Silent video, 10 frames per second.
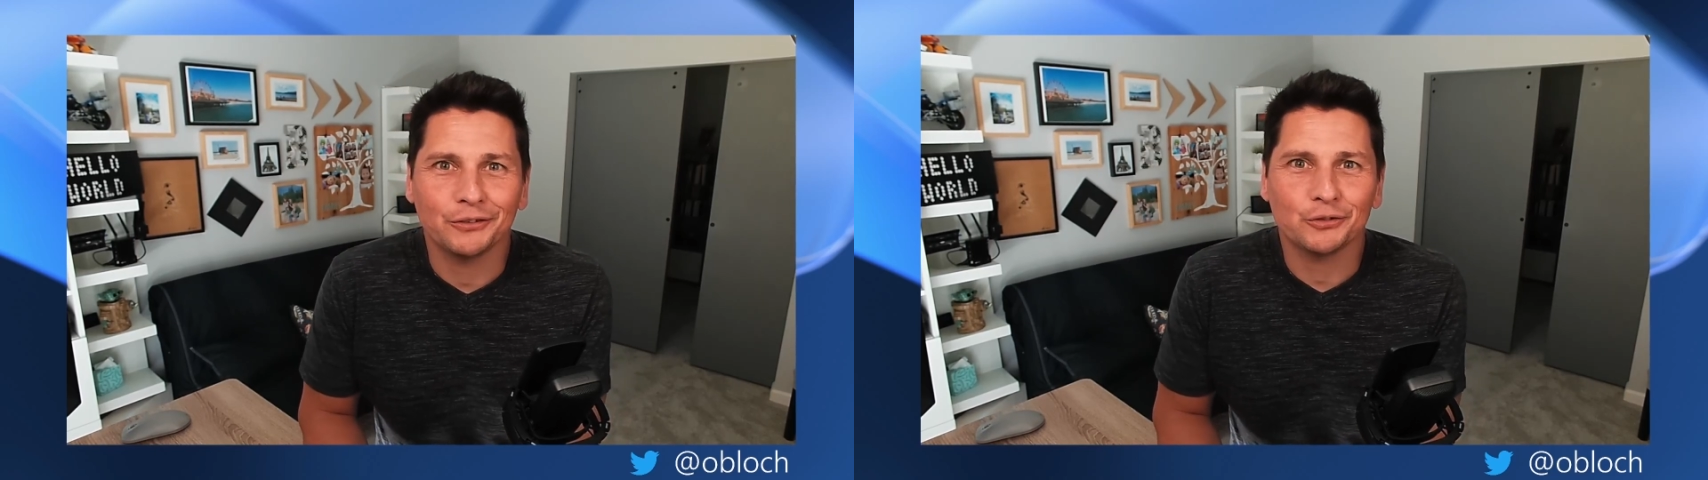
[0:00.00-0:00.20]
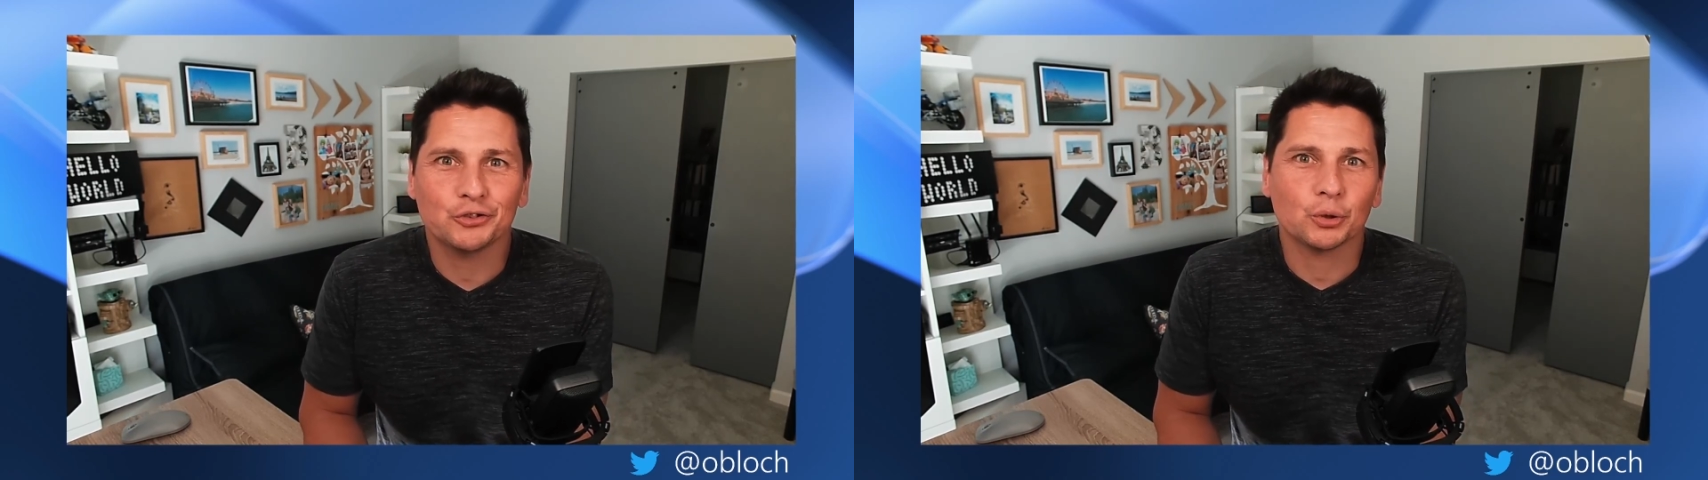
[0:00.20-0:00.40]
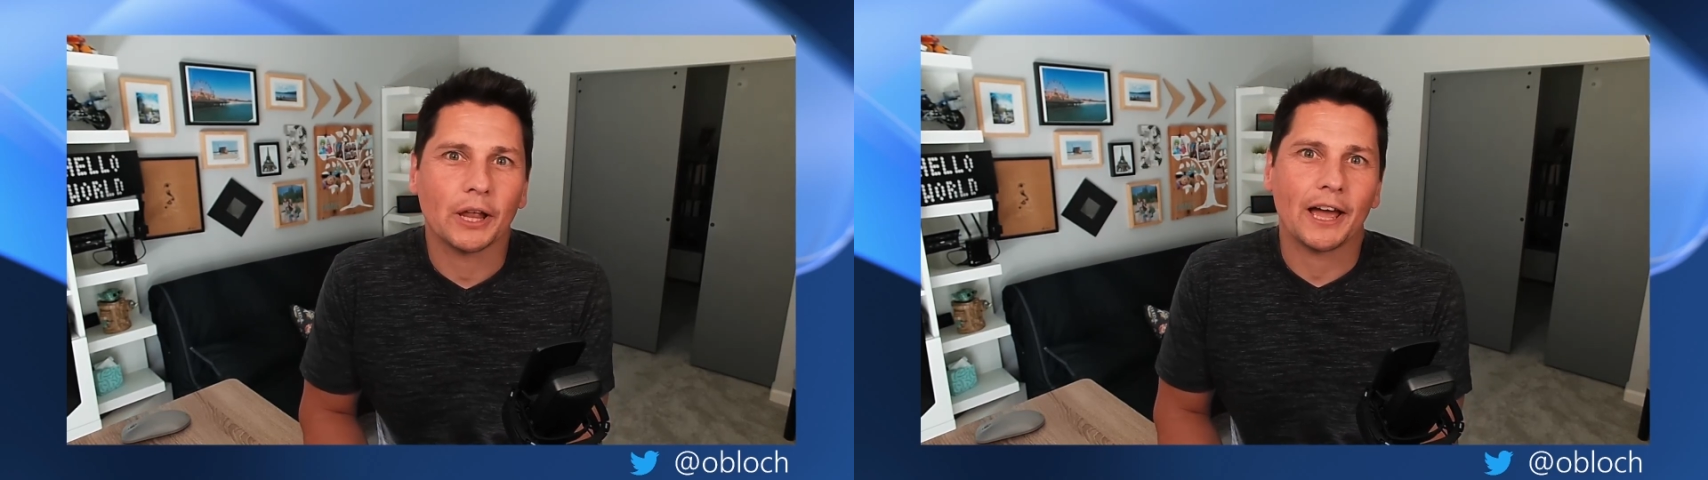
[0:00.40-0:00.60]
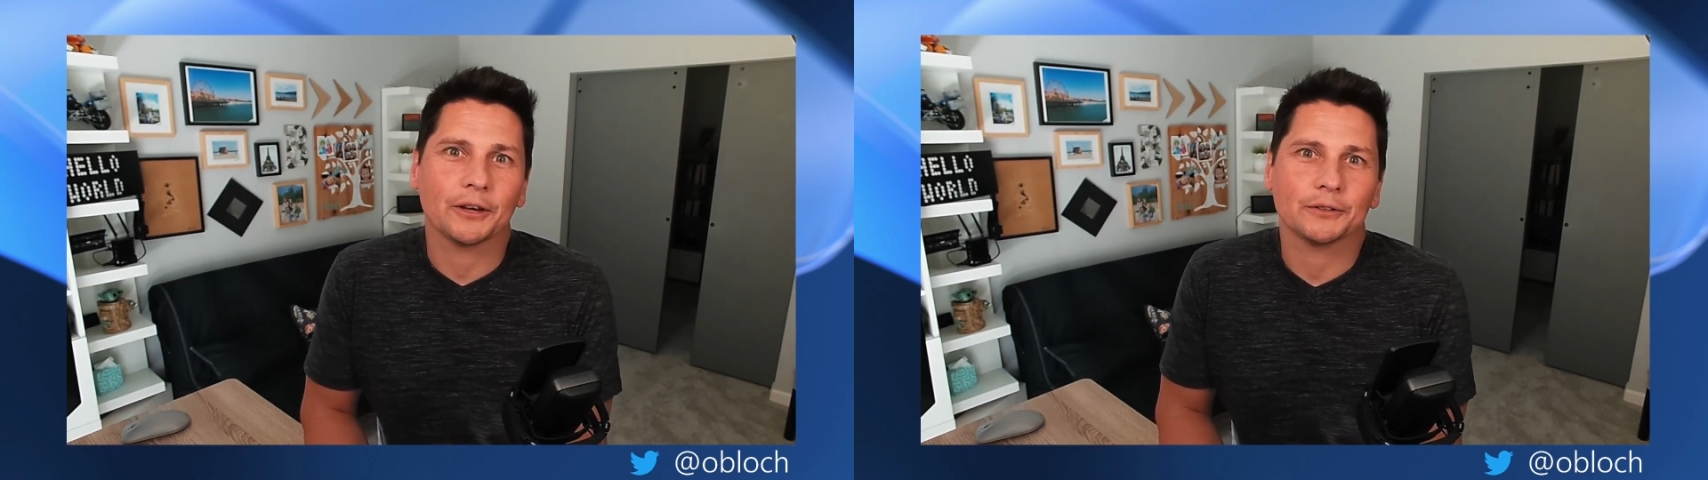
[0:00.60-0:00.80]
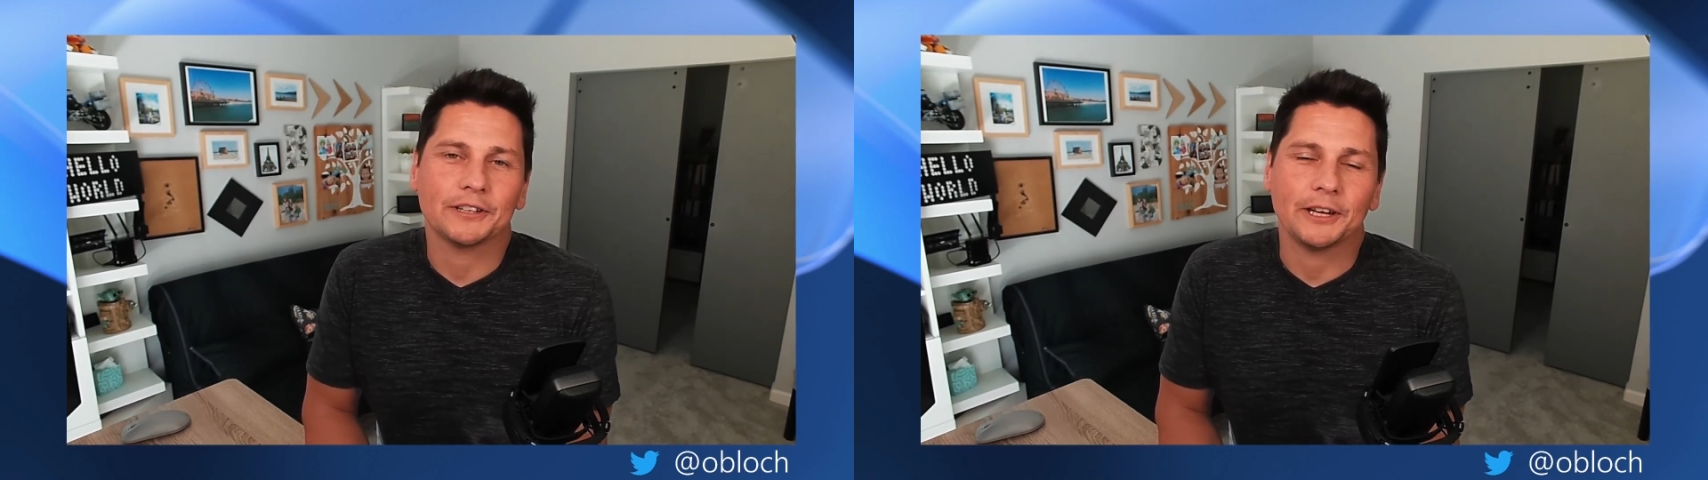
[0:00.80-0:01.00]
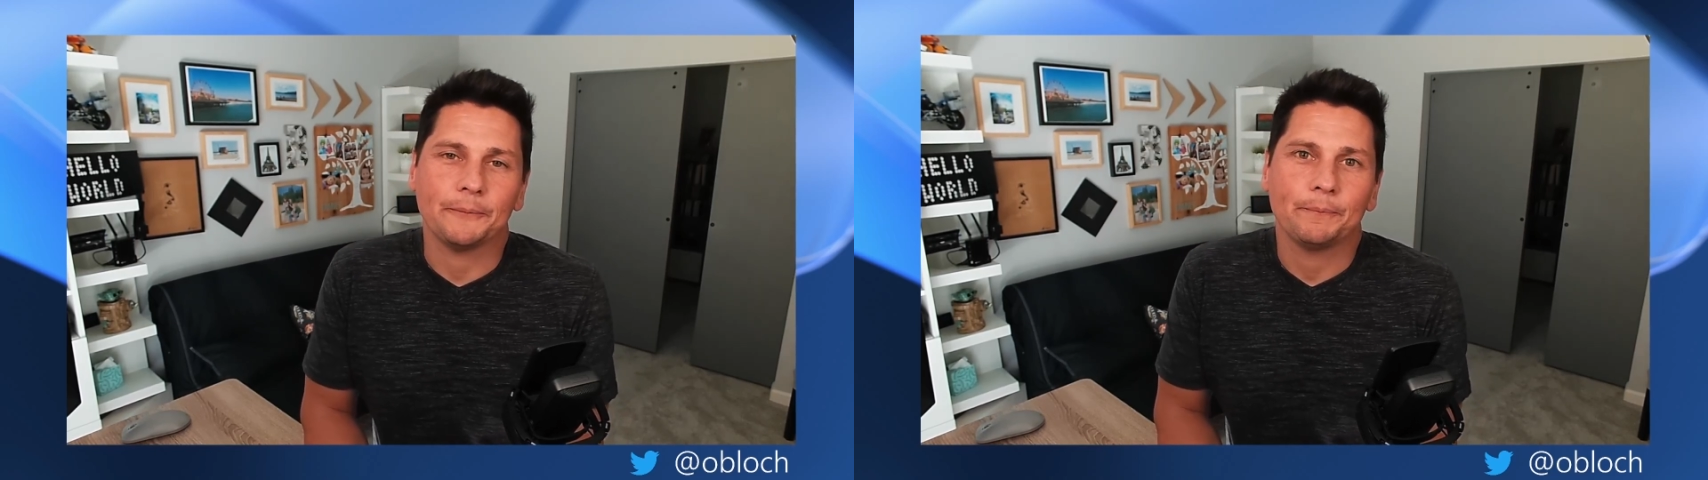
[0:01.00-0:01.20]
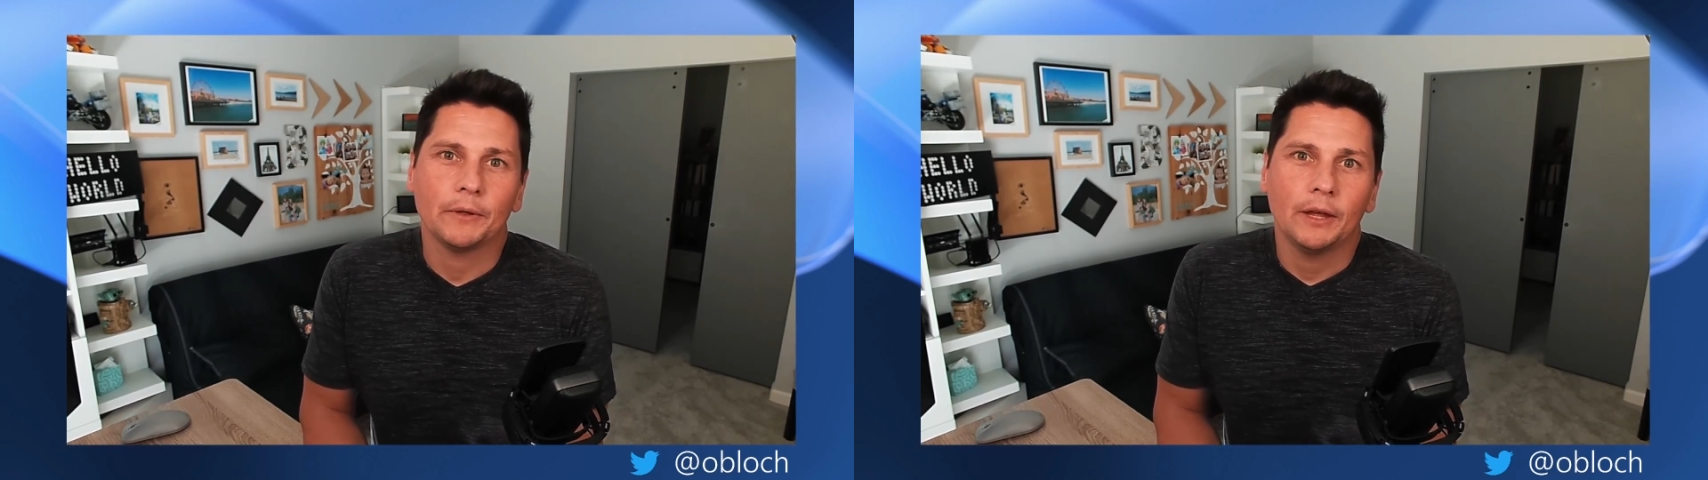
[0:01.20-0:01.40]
industrial IoT.